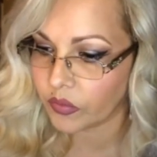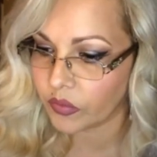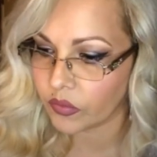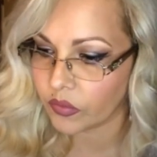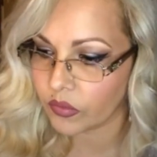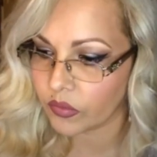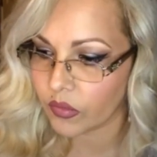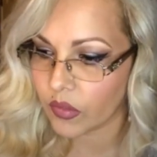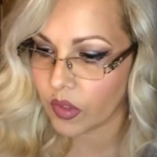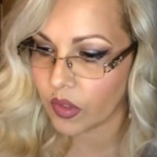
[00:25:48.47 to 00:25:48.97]

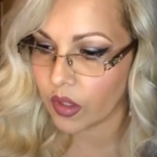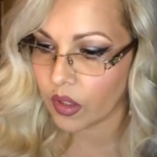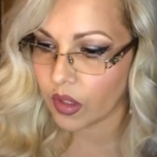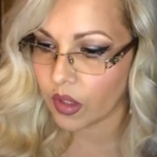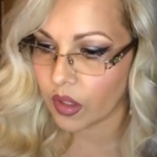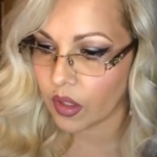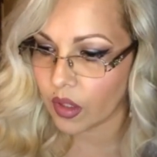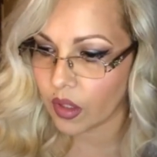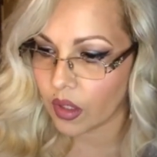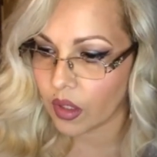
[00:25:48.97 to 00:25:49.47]
So just
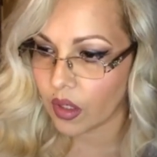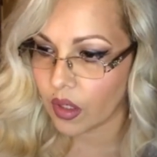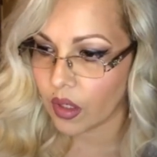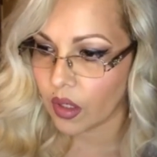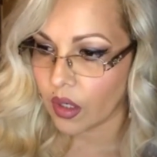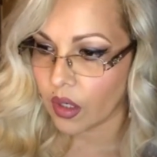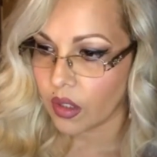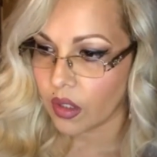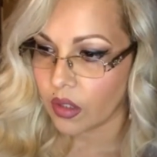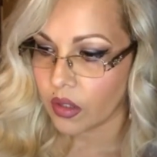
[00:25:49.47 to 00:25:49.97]
stories like
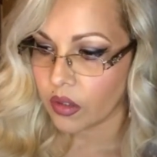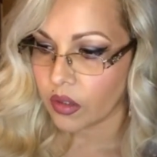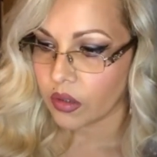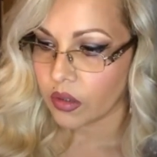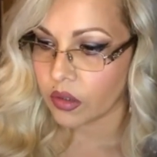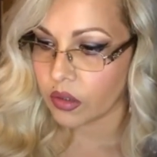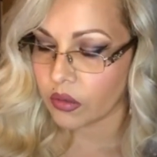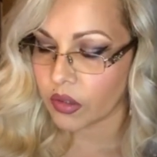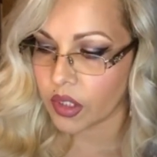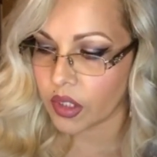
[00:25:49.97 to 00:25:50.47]
this,
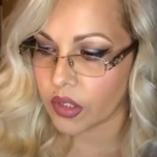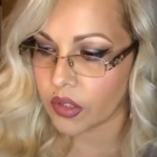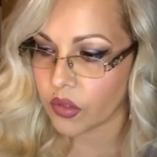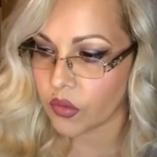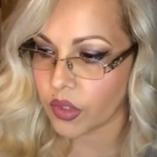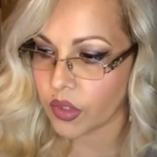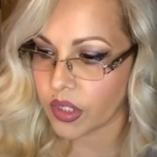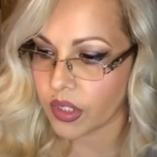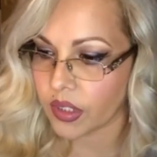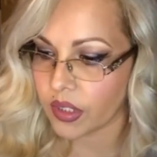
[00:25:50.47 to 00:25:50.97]
and
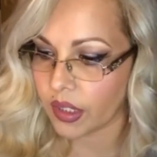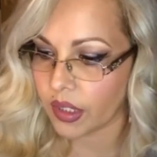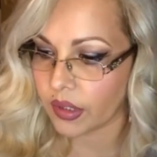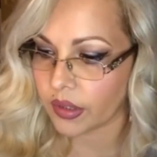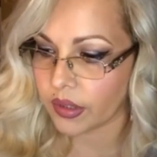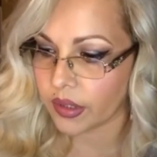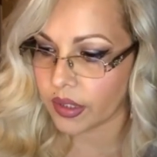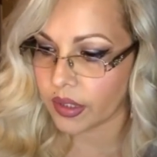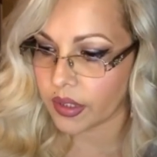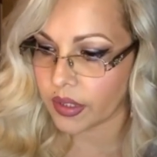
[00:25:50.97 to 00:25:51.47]

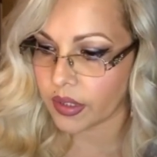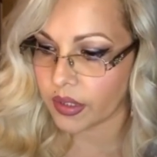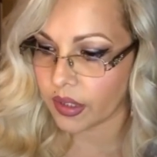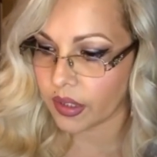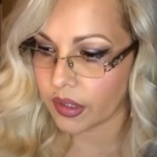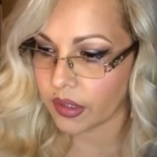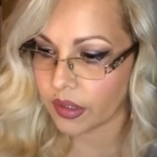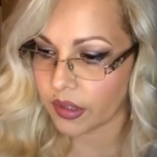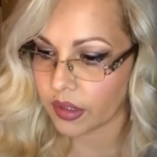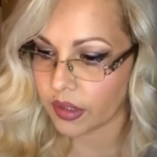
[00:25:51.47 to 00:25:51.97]
I mean, you
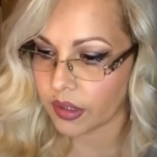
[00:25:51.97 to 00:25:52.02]
can